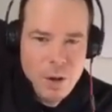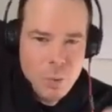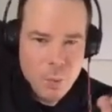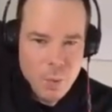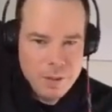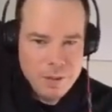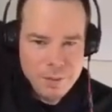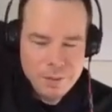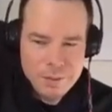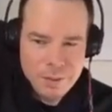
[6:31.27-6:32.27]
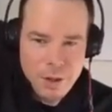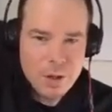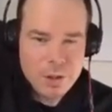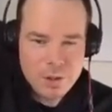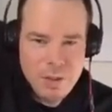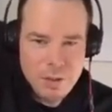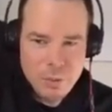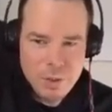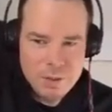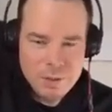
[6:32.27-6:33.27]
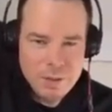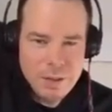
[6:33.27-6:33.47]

one longer sequence